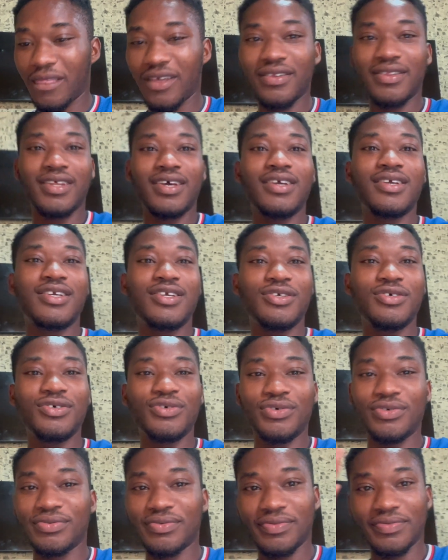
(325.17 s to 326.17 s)
Thank
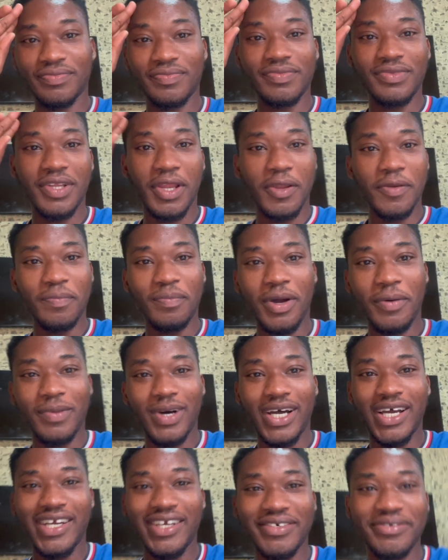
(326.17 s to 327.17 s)
you, and bye bye.